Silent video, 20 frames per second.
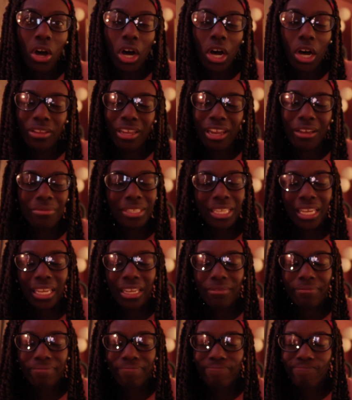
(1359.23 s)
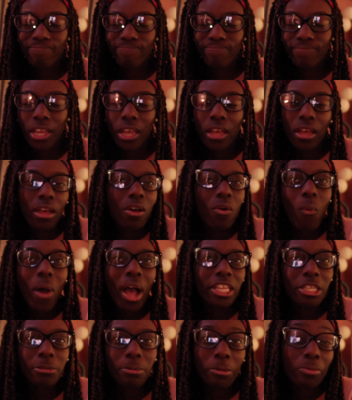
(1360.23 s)
I was like, why
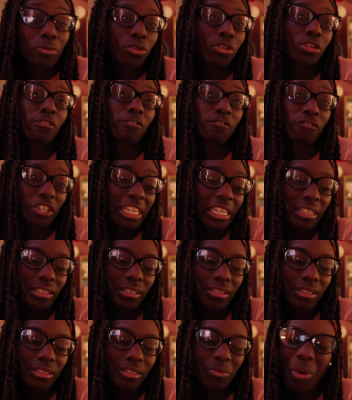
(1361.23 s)
are these people your friends?